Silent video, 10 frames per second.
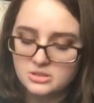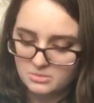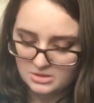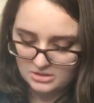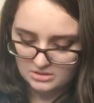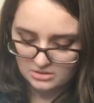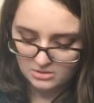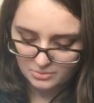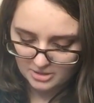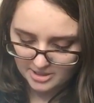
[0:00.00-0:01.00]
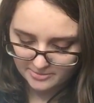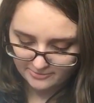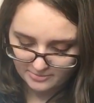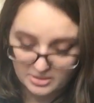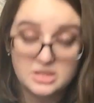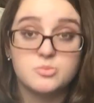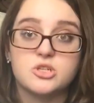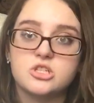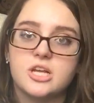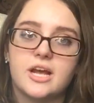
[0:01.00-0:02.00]
Seems like a good primer for me,
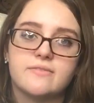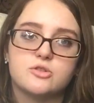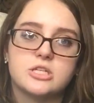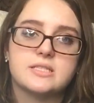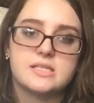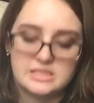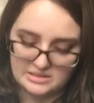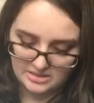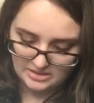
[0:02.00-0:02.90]
especially I have dry skin.